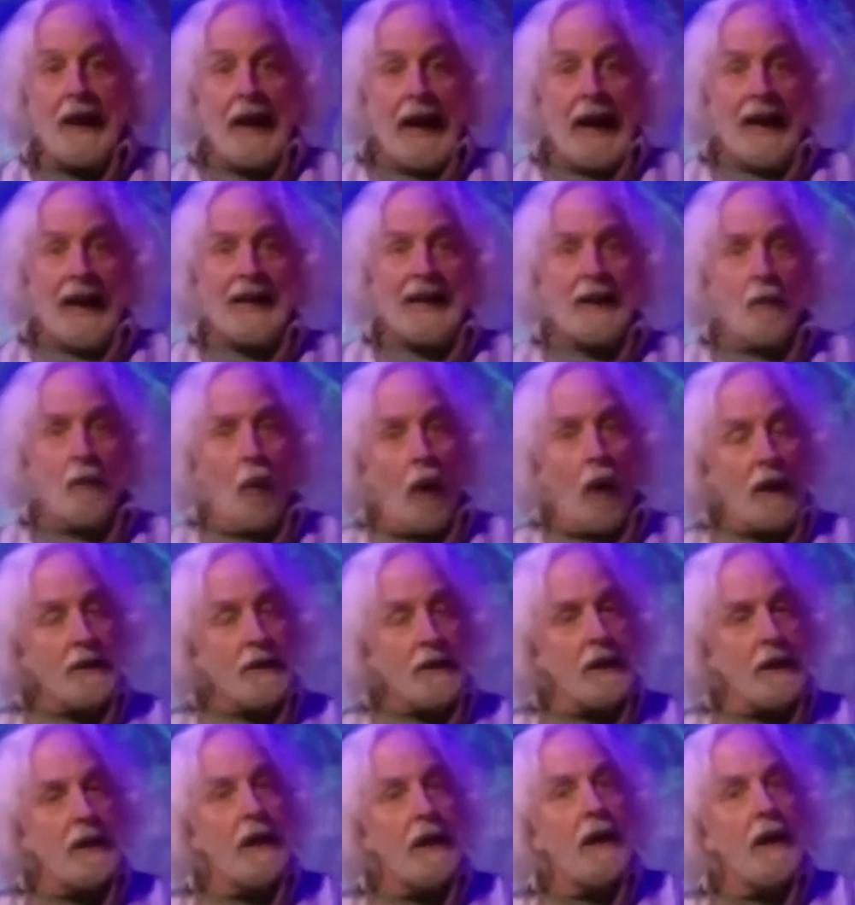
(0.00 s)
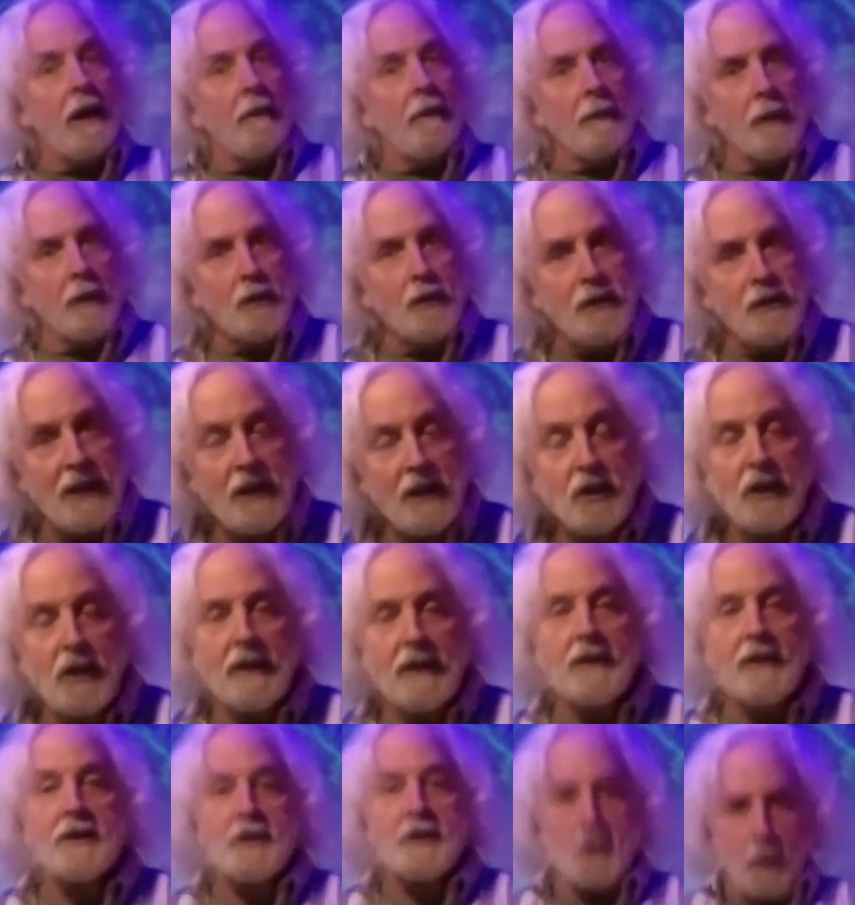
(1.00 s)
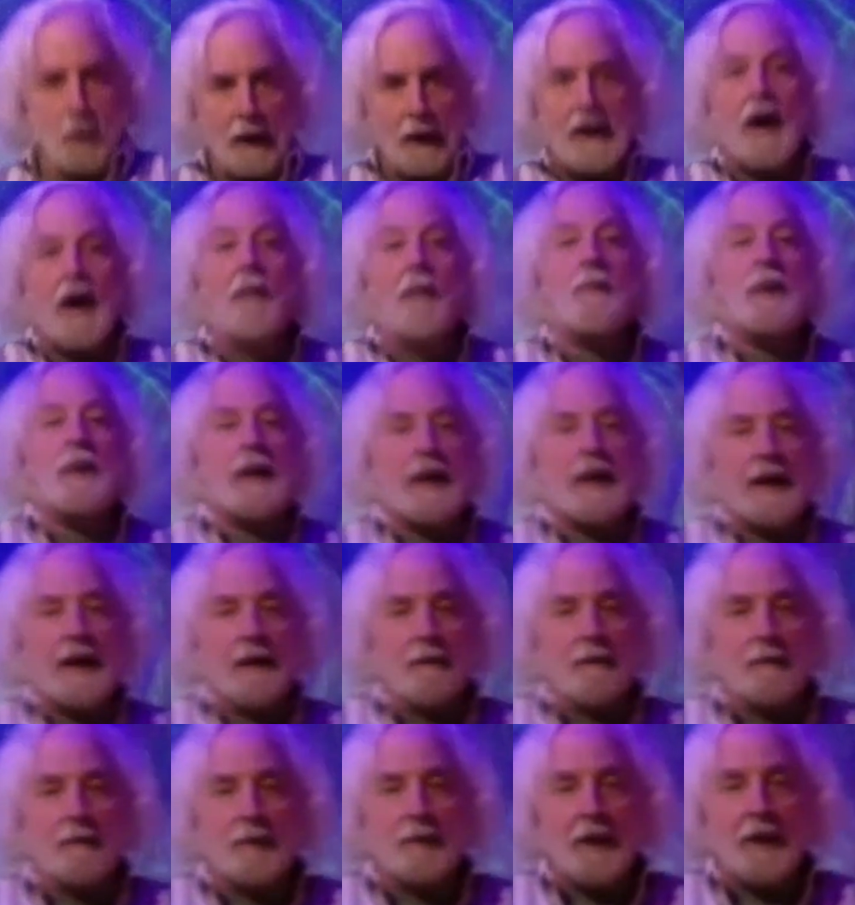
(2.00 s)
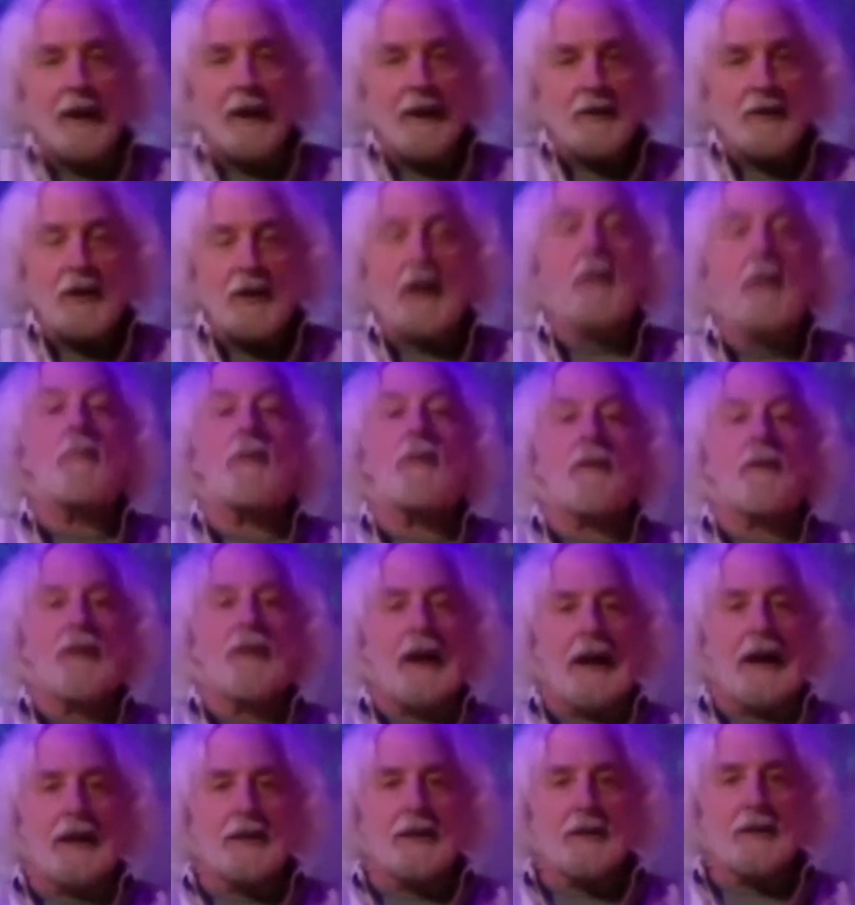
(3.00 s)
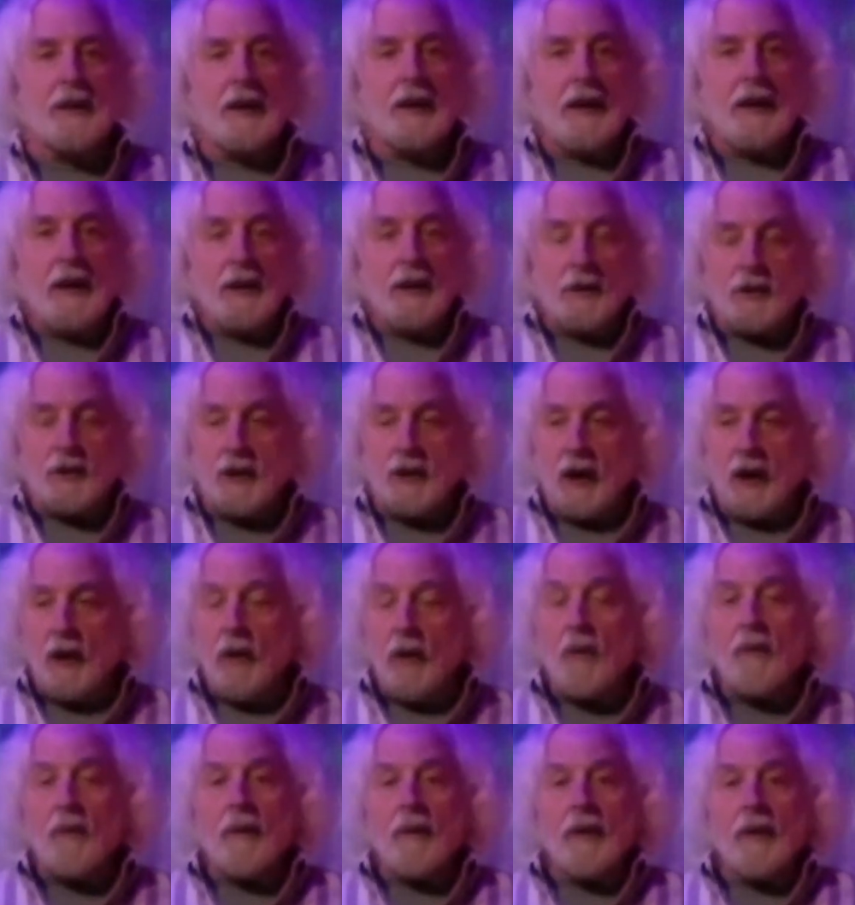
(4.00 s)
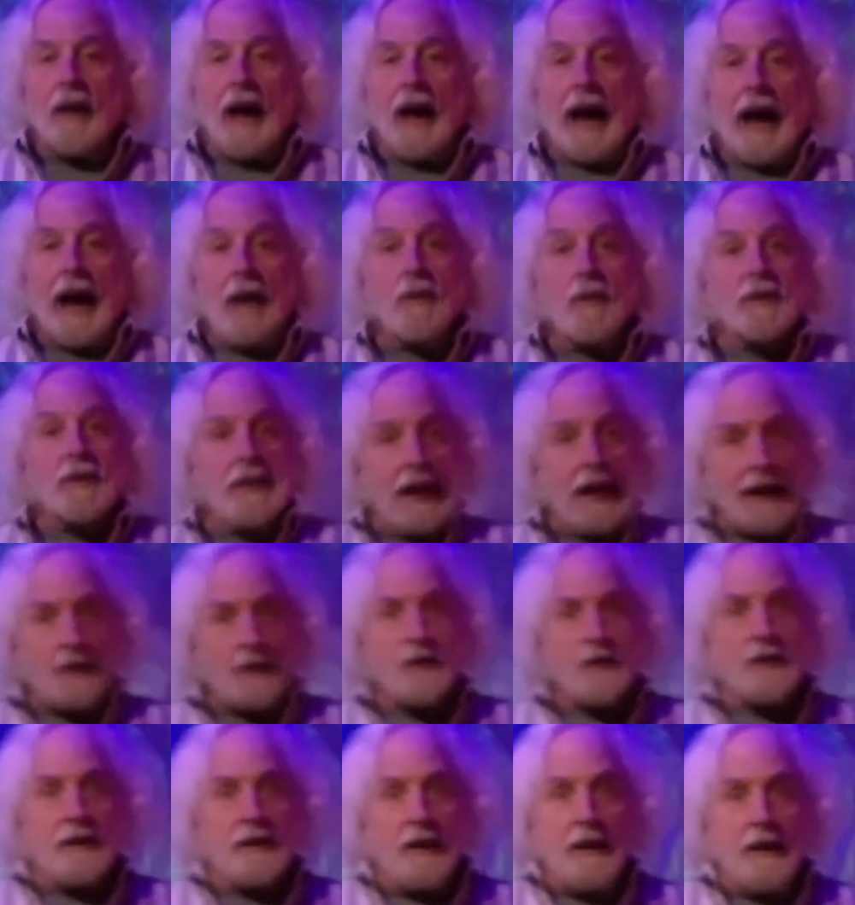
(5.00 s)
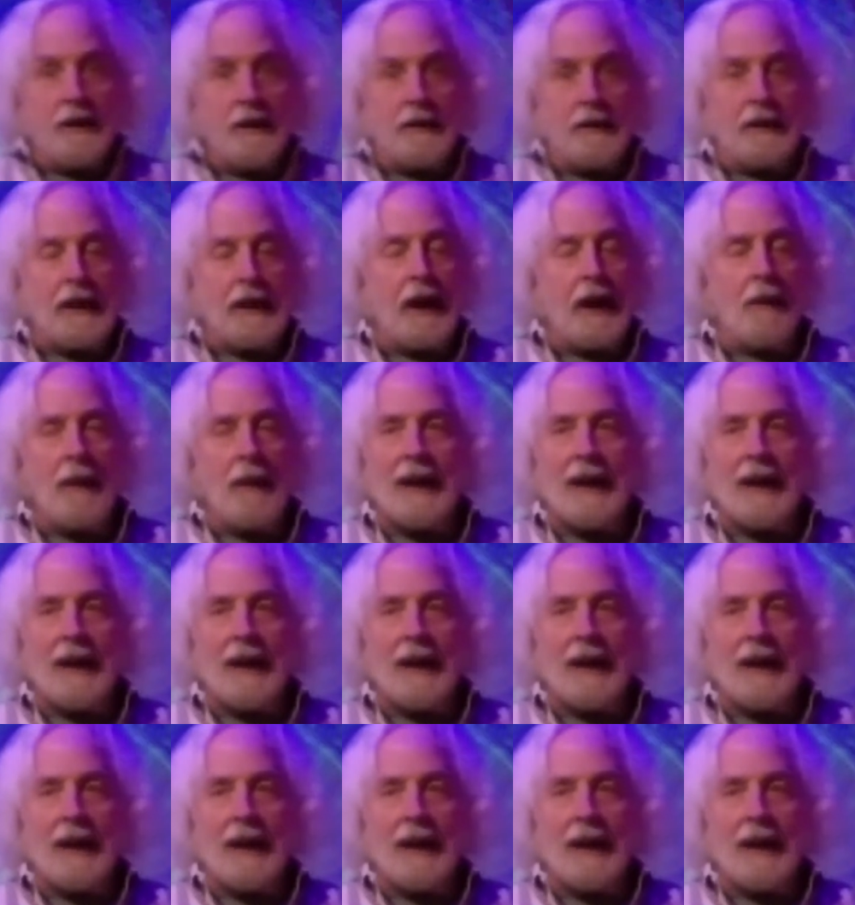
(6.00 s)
And he wanted musicians to accompany him, to improvise. So I was asked to come.